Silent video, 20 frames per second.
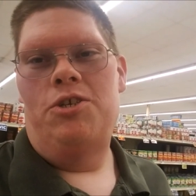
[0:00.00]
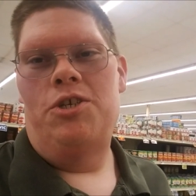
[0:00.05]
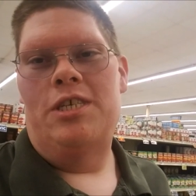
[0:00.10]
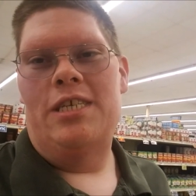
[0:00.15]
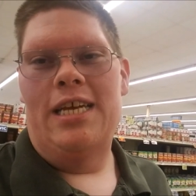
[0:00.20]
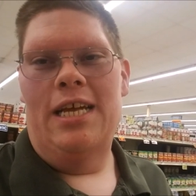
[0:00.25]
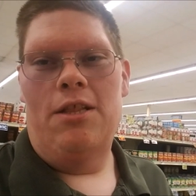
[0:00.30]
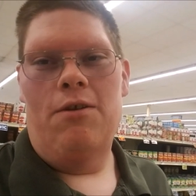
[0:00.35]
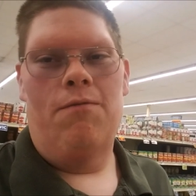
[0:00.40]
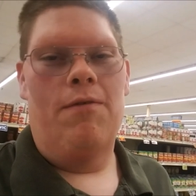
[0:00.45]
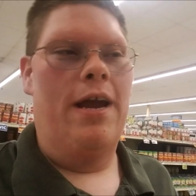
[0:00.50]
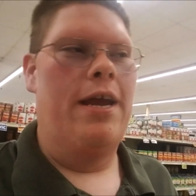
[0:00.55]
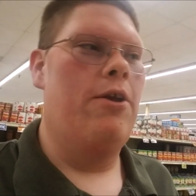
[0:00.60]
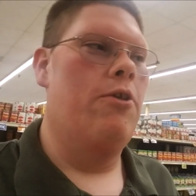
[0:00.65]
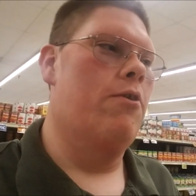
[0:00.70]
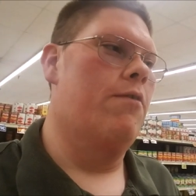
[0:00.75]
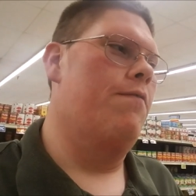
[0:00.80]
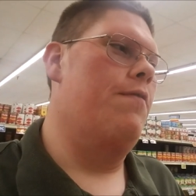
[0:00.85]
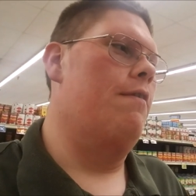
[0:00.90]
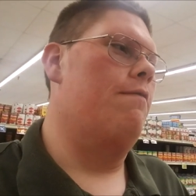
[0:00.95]
just get the
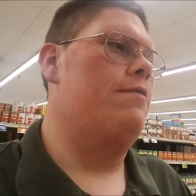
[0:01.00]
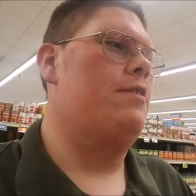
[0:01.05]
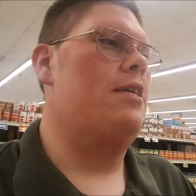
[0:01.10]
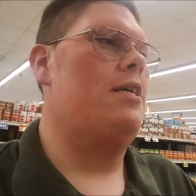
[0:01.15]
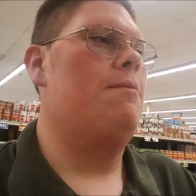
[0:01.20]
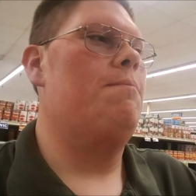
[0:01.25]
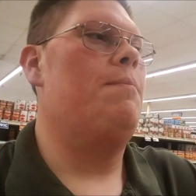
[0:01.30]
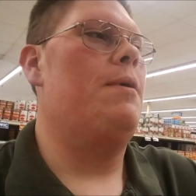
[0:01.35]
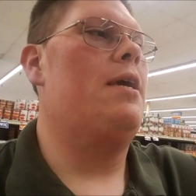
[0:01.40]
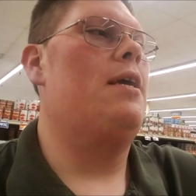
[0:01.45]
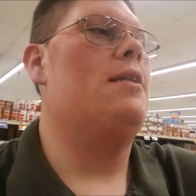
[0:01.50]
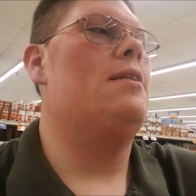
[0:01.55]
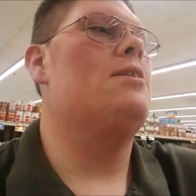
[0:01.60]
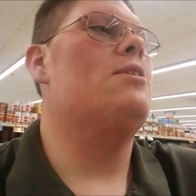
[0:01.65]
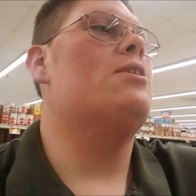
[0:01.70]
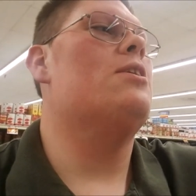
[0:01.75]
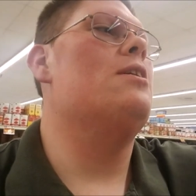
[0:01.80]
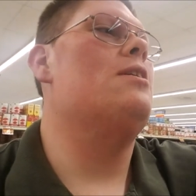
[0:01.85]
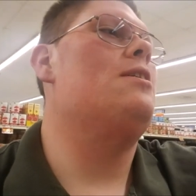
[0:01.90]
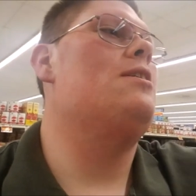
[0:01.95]
regular 15
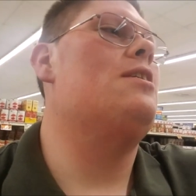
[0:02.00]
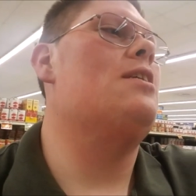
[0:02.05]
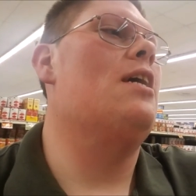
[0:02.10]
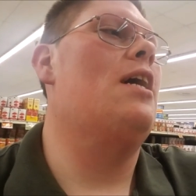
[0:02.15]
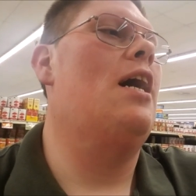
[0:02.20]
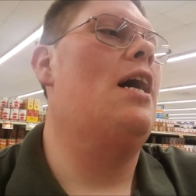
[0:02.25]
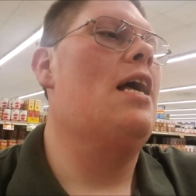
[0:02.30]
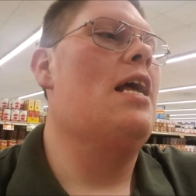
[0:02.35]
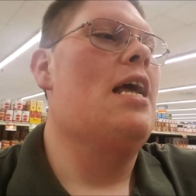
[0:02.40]
beans because uh,